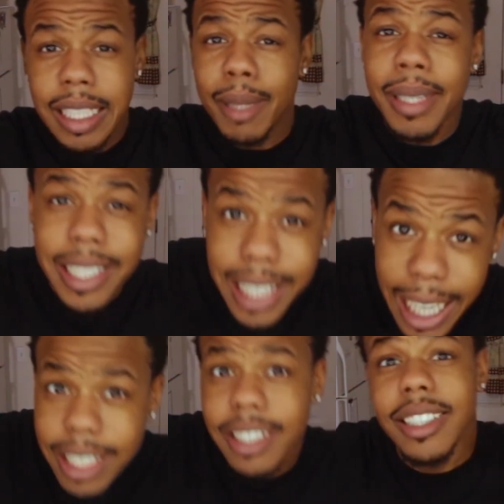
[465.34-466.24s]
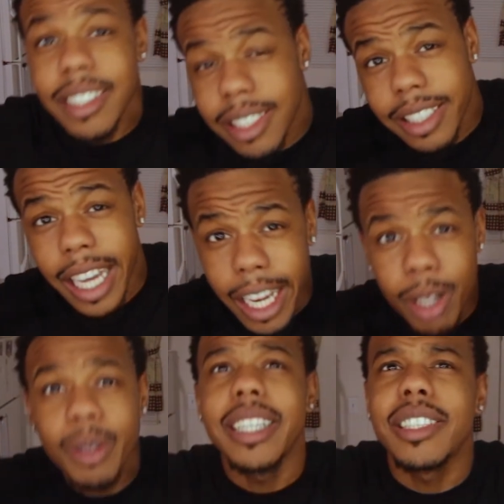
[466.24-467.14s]
I mean, technically the
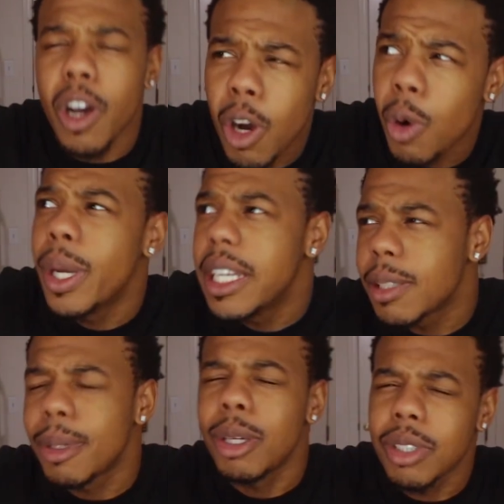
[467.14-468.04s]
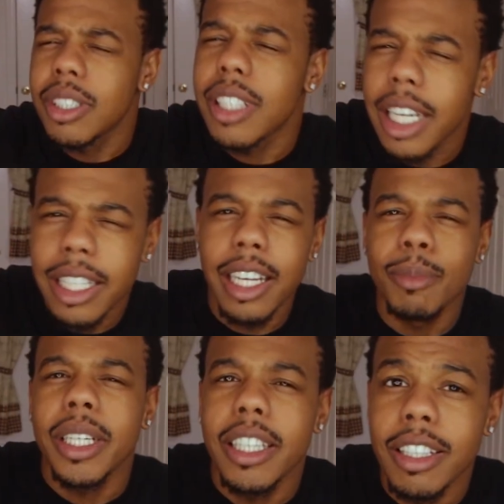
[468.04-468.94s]
style is always supposed to look like
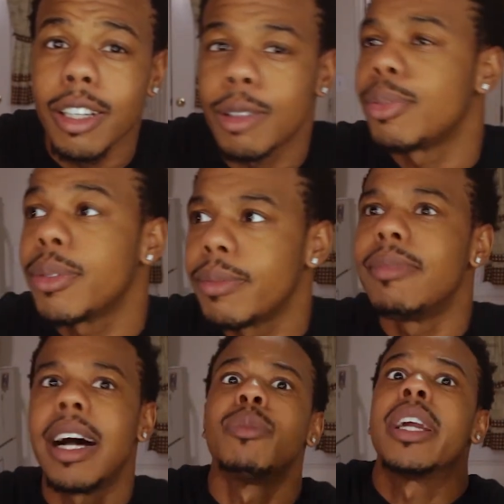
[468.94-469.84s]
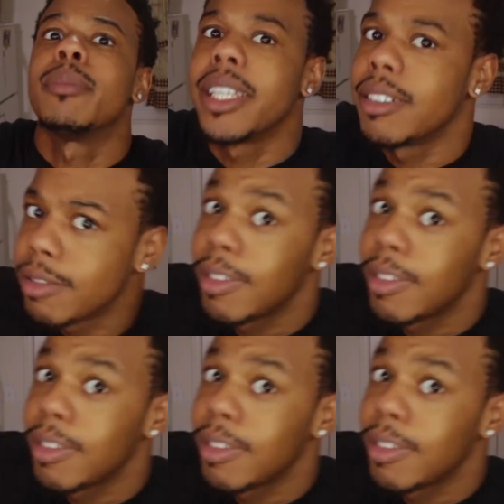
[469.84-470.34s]
that, but you know, I'm rambling.